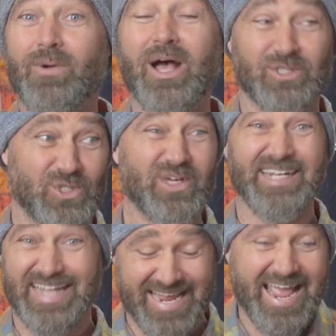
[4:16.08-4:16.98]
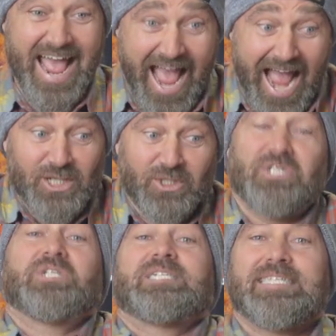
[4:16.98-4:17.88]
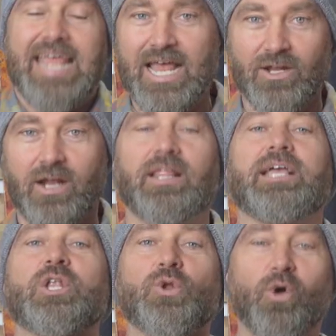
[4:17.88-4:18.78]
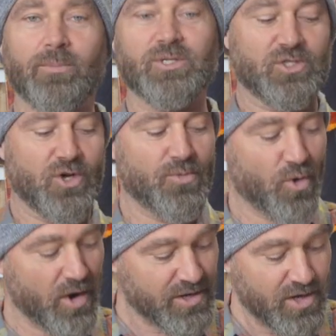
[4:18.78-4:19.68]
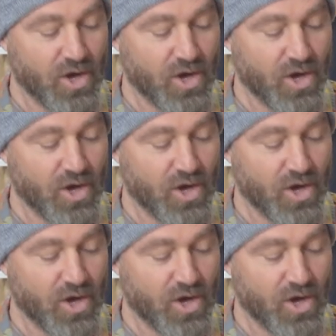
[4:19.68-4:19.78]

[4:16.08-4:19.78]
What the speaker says: well, so you can actually just stand on it like a normal snowboard